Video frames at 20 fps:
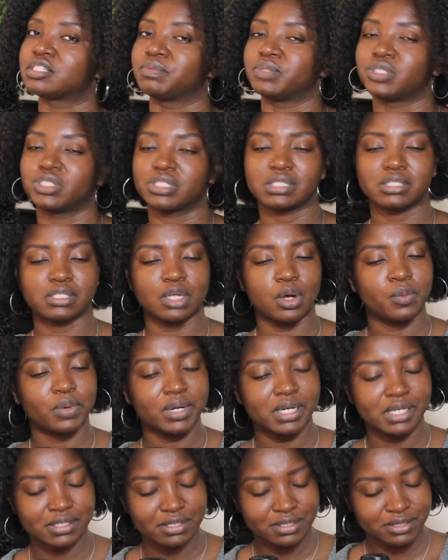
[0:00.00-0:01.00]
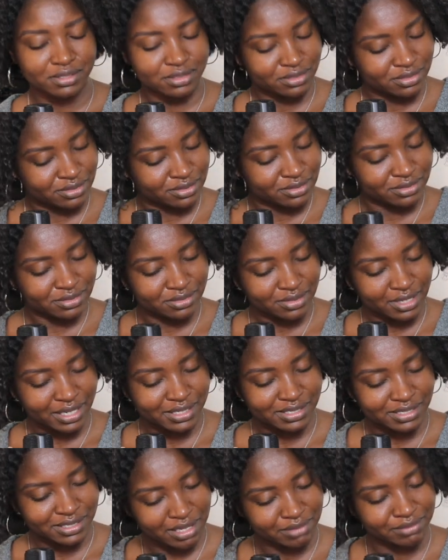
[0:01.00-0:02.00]
We just don't want to
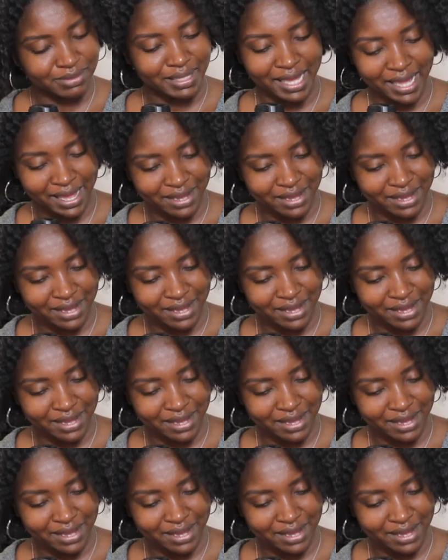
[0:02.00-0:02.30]
accept the